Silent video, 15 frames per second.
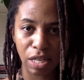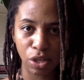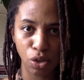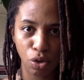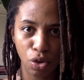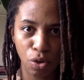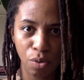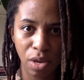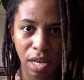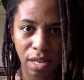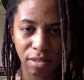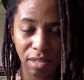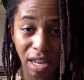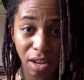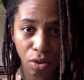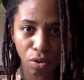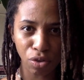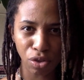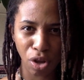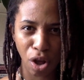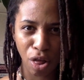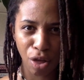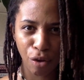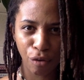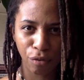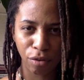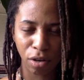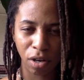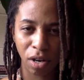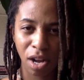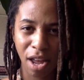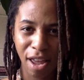so you get tingles all over.